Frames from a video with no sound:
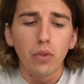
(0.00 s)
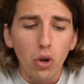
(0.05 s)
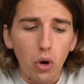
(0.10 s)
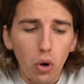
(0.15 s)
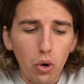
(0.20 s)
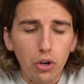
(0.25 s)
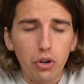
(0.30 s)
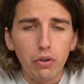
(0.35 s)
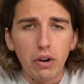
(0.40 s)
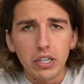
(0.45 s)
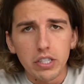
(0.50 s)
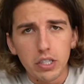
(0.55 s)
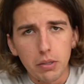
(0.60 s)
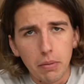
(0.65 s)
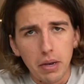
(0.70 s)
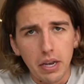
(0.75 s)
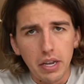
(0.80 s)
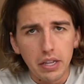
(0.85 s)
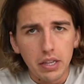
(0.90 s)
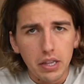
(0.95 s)

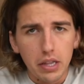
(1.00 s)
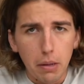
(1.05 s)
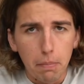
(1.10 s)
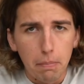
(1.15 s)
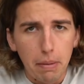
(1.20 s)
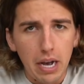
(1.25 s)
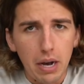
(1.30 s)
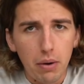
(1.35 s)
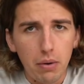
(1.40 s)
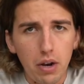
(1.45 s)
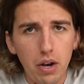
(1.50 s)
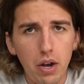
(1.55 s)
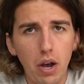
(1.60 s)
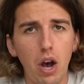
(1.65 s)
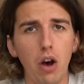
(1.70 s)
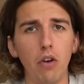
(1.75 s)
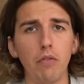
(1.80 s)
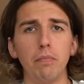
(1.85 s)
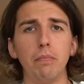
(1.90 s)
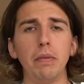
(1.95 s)
underestimate the power
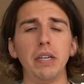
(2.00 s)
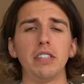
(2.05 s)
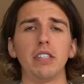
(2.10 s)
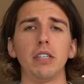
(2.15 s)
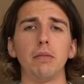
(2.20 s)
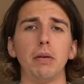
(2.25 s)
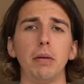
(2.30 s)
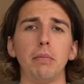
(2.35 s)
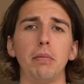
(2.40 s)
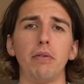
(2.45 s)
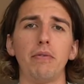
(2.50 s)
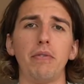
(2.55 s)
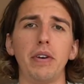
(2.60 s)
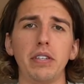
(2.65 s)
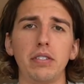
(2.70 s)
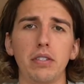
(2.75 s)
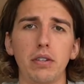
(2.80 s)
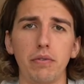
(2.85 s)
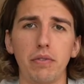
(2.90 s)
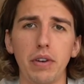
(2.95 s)
of meeting people
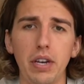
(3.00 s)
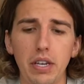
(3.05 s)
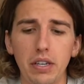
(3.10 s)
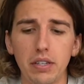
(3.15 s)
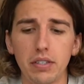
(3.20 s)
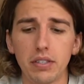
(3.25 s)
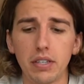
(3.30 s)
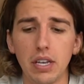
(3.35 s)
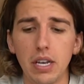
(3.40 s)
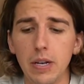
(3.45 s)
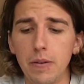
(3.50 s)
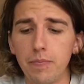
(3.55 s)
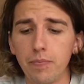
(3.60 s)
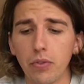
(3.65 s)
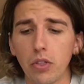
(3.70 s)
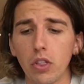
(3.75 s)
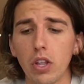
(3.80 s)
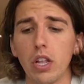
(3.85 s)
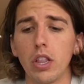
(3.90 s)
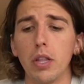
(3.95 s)
face to face.
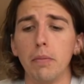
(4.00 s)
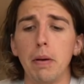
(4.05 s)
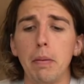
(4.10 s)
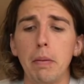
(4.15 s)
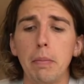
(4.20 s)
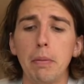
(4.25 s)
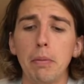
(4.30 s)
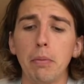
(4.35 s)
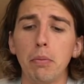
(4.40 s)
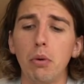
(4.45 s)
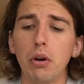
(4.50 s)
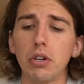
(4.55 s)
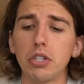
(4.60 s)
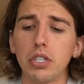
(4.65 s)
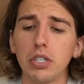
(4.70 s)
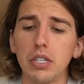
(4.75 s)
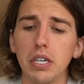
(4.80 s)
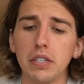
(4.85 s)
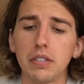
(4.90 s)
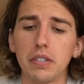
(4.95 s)
There may be people
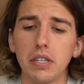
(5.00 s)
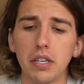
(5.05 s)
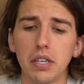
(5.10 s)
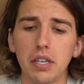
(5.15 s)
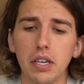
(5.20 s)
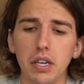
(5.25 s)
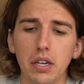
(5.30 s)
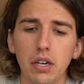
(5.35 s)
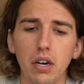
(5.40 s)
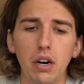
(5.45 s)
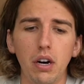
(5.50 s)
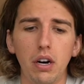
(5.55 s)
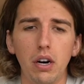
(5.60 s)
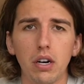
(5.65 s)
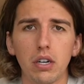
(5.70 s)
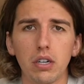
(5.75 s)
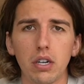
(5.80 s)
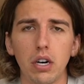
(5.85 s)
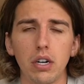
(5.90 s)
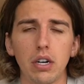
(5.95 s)
watching this thinking,
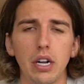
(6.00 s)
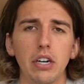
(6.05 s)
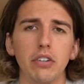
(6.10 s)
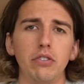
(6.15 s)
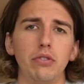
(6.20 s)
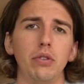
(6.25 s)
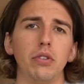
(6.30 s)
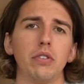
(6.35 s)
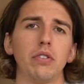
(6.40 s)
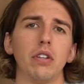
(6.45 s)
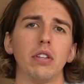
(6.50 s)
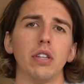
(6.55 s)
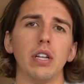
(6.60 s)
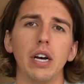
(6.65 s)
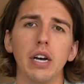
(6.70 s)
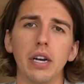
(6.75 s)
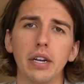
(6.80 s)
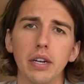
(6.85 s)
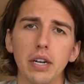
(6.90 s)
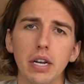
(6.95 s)
oh, can't I just do this
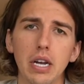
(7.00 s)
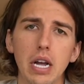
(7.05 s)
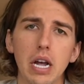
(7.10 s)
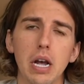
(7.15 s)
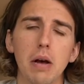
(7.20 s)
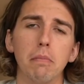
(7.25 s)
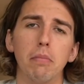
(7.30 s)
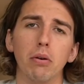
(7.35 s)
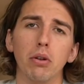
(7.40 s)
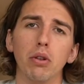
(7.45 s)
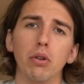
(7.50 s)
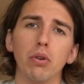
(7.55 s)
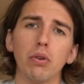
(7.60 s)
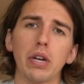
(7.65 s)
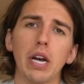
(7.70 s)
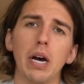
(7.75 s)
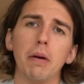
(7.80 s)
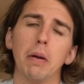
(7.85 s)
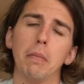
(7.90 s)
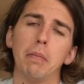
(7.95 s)
online? But look
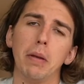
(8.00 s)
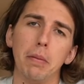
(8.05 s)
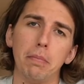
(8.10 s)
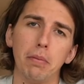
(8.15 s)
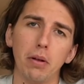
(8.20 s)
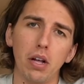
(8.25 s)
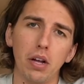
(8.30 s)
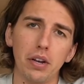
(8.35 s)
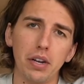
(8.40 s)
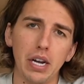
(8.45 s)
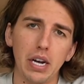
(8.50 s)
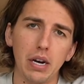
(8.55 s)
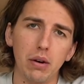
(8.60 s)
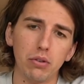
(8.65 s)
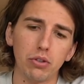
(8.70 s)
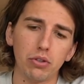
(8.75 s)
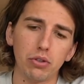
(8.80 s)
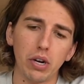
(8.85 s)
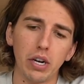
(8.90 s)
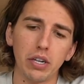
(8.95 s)
how many people are now
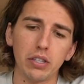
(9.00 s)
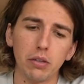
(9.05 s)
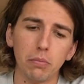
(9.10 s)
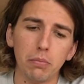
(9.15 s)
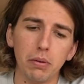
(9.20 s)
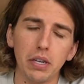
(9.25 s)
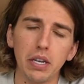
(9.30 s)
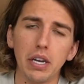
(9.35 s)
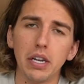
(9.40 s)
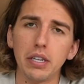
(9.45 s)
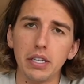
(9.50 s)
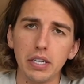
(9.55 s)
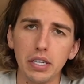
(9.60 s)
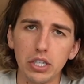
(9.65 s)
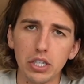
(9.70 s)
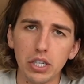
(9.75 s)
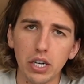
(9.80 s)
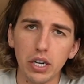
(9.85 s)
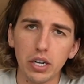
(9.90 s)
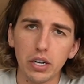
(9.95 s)
trying to be a
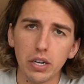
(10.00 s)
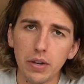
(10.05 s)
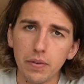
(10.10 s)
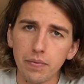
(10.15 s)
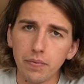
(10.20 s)
DJ.